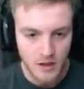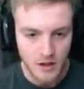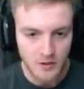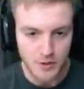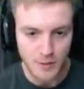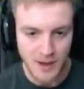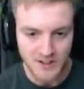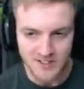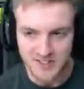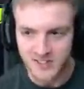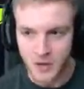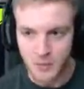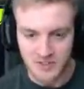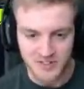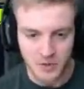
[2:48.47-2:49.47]
was about to
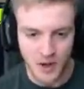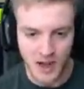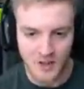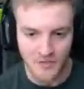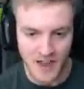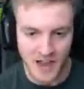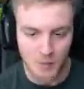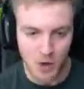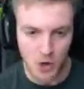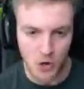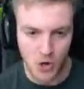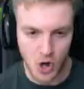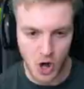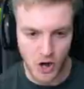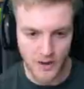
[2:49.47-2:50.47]
say, we still have
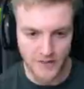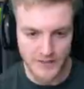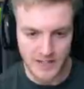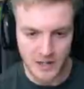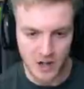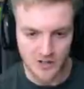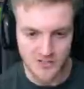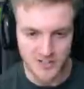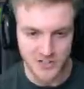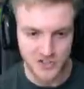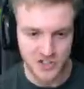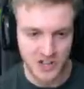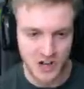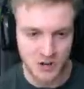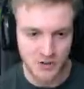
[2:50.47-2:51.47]
ammo on at the Lancer
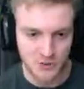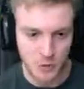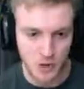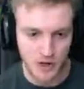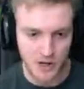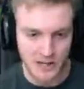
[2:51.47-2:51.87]
G L as well.